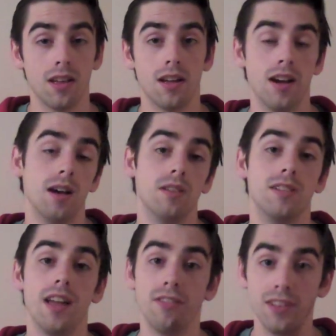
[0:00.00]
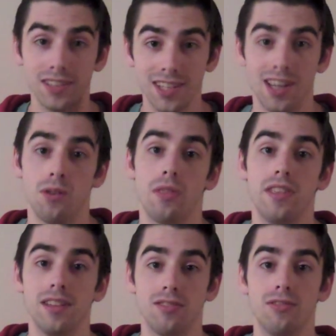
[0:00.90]
Uh, definitely check out
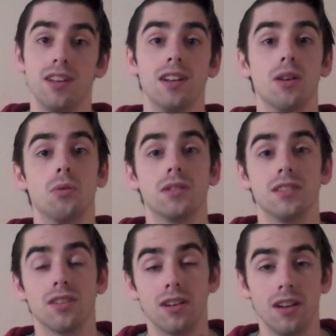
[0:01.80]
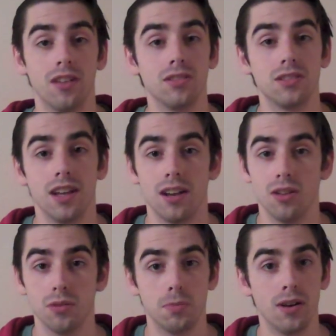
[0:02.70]
this video which is on another channel,
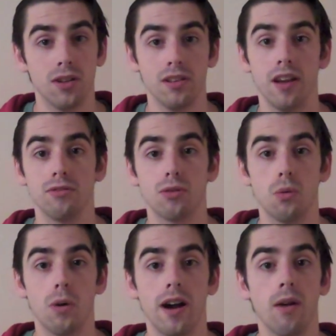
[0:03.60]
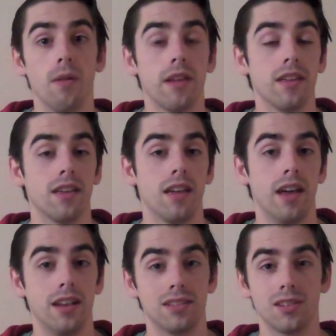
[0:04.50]
it's been online for a while and
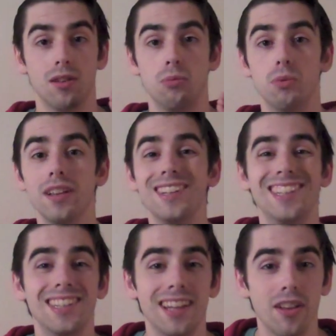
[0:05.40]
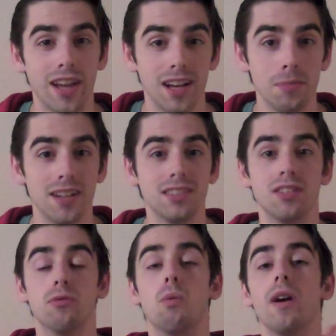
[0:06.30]
it's a really detailed animation of
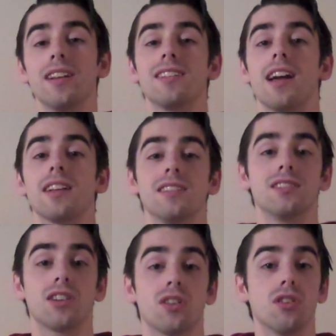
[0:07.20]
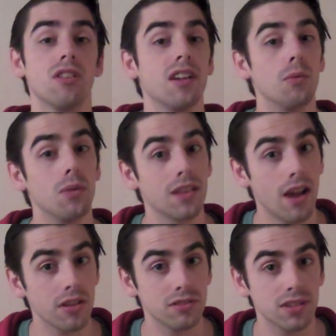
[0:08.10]
what exactly is occurring with
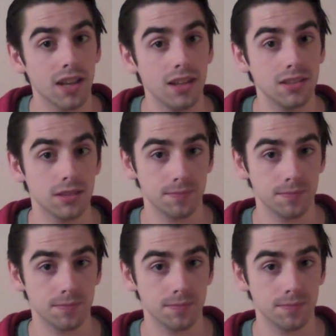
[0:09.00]
calcification.